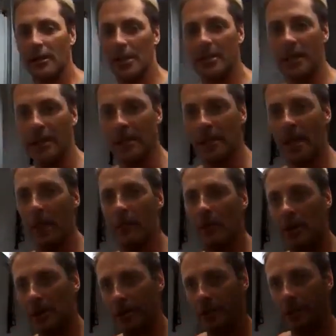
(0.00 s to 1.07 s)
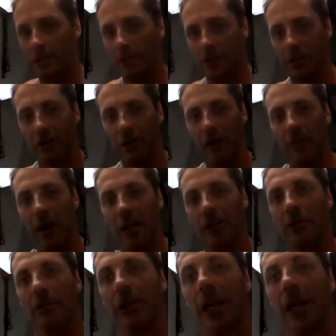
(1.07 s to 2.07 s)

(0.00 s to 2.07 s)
can I take the camera and you describe marginal